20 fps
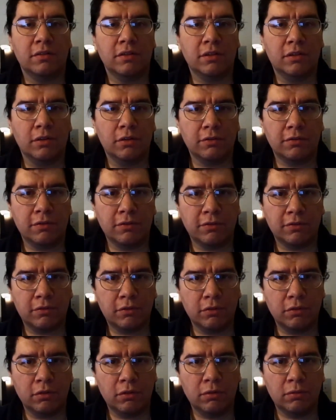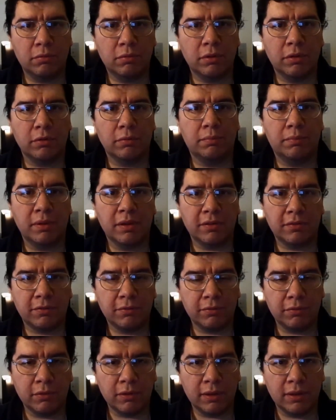She goes to school with her
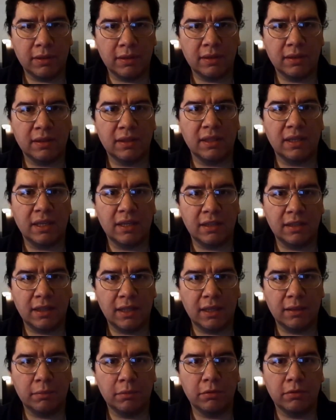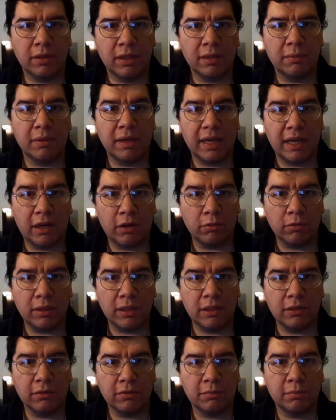best friend and neighbor named
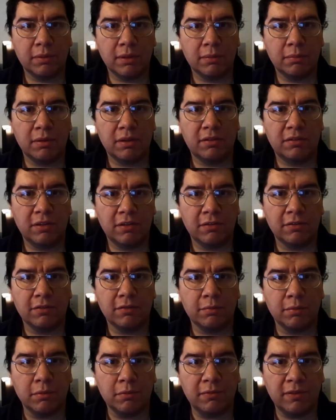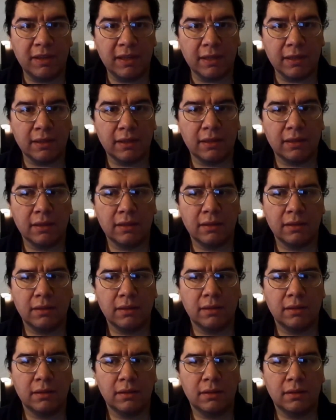Howie, who's played by Jason Spevack,
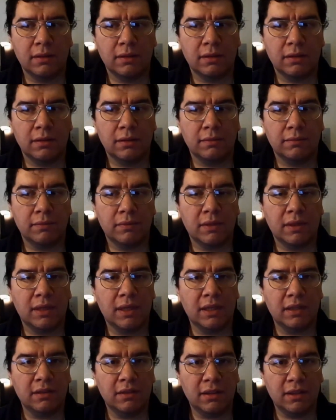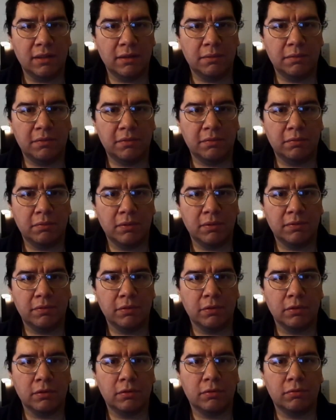and lives with
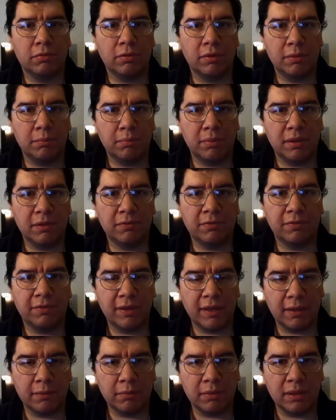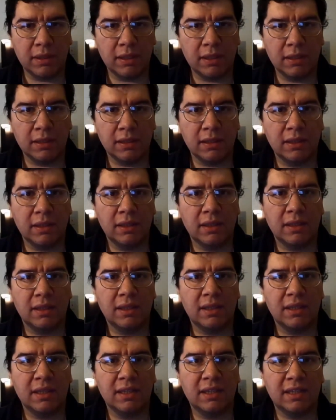her Quimby family
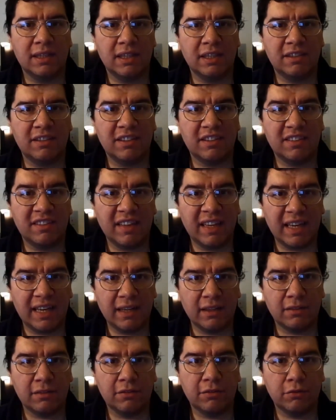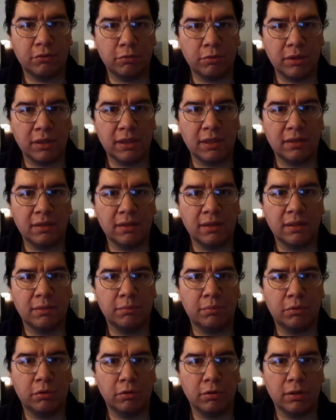in Tat Street
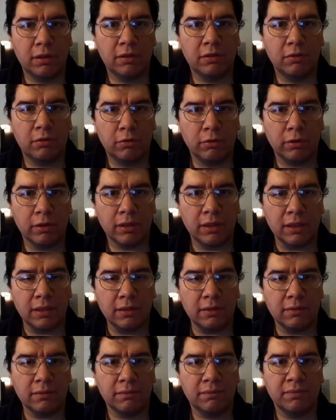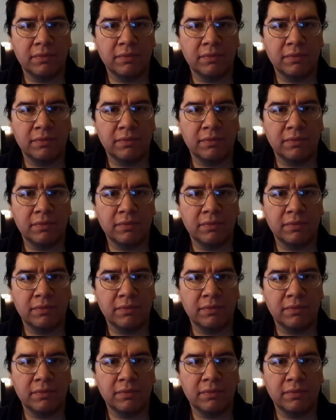in Portland, Oregon.